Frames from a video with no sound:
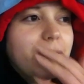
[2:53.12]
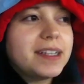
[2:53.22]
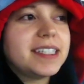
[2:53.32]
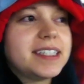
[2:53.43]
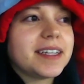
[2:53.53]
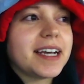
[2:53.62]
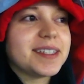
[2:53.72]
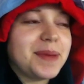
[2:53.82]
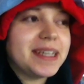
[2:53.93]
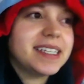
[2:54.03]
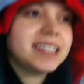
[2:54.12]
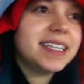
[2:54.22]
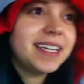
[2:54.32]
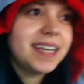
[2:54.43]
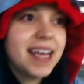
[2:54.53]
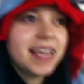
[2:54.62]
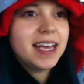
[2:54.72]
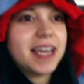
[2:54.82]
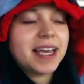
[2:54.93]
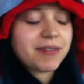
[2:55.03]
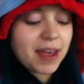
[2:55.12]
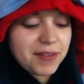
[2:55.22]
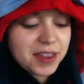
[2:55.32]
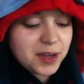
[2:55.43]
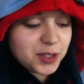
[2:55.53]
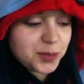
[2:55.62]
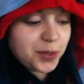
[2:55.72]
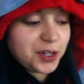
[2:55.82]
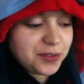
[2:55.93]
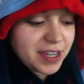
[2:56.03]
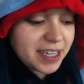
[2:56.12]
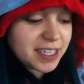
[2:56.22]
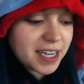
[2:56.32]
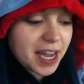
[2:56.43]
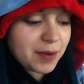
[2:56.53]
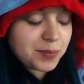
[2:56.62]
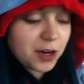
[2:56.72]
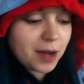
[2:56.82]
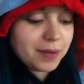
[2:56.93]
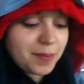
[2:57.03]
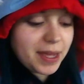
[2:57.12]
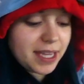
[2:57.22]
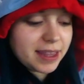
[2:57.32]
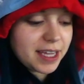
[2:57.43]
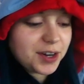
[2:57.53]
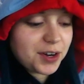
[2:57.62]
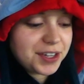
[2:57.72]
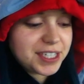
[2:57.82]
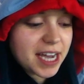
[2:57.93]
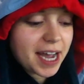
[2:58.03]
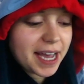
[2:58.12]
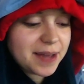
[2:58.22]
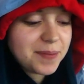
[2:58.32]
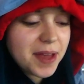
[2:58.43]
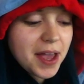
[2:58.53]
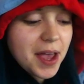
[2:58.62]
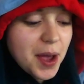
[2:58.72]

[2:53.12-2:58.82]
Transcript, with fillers: Because basically, if everything was perfect, I would probably make it there on time,